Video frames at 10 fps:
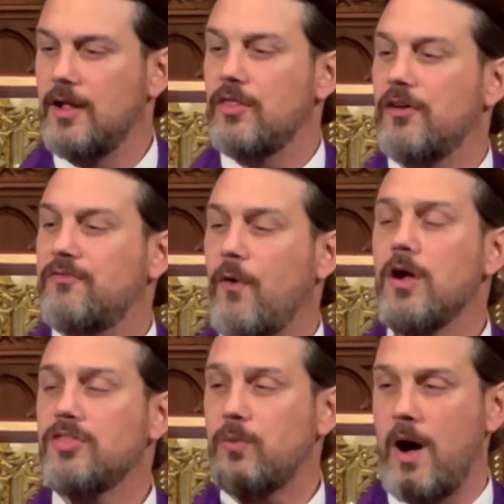The
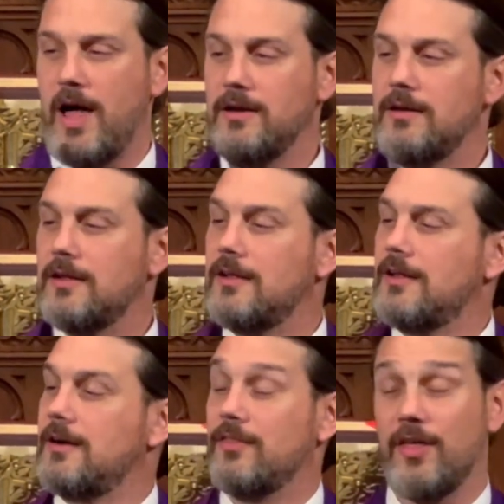fourth one,
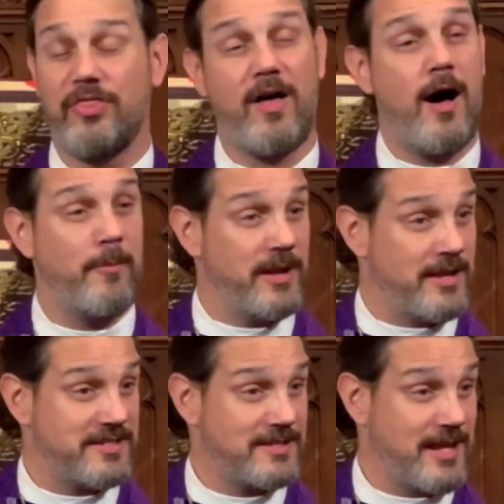the thumb,
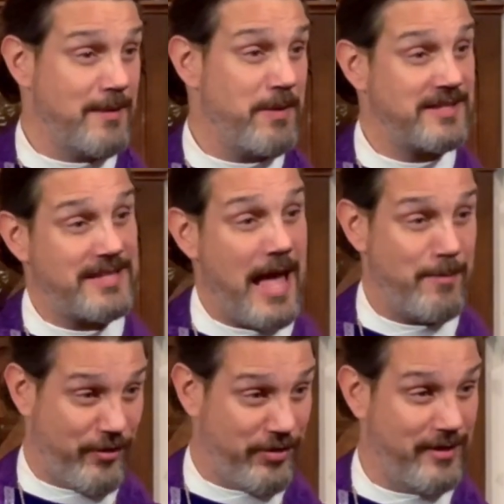is keeping
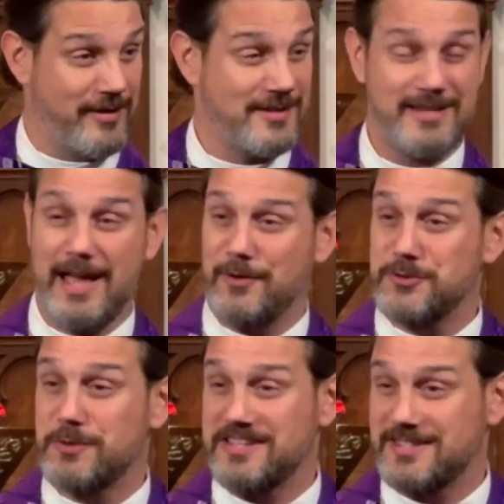Sabbath. See how it's
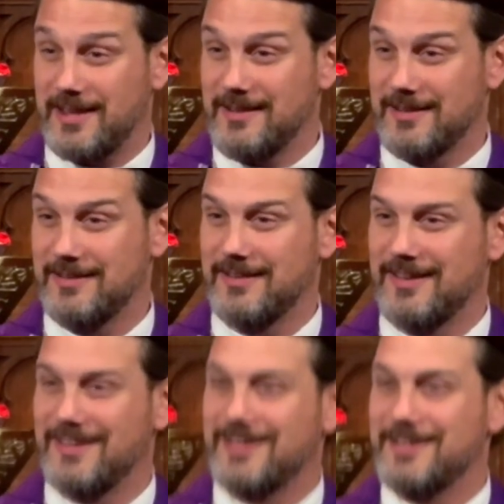resting?
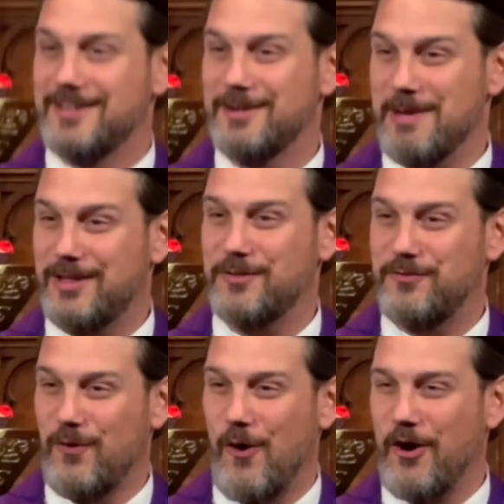You make the
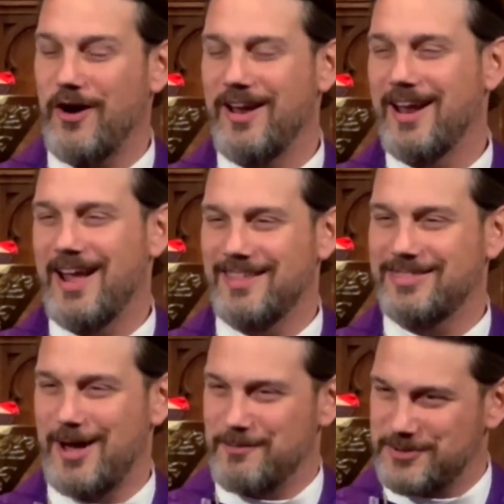4, and the
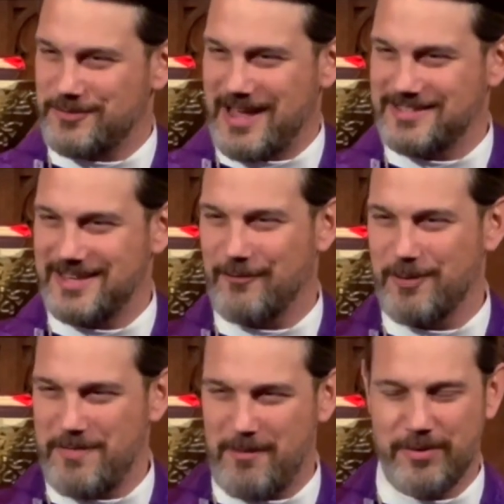thumb is resting.
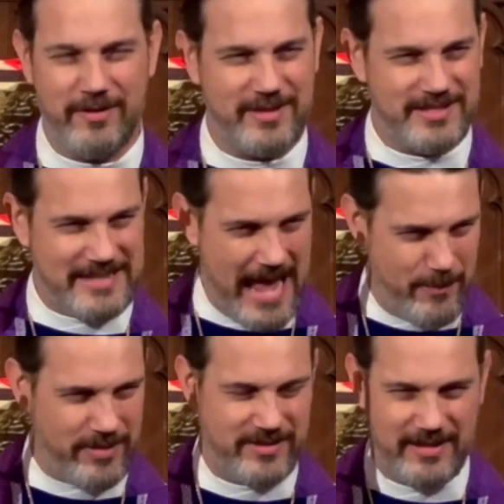Remember the
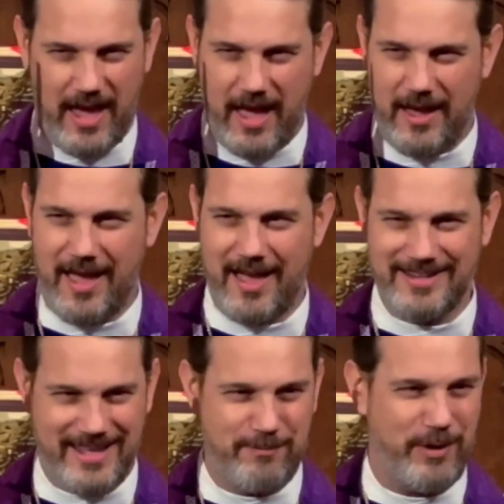Sabbath day and
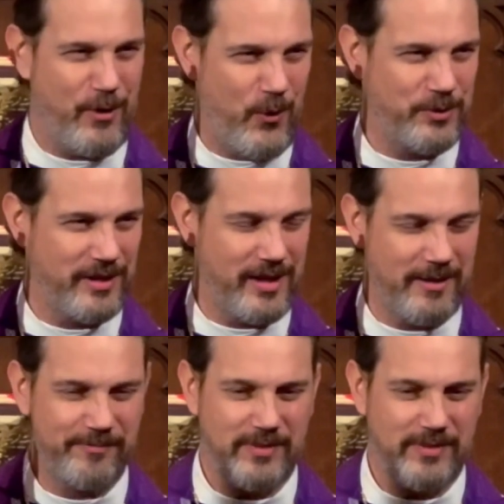keep it holy.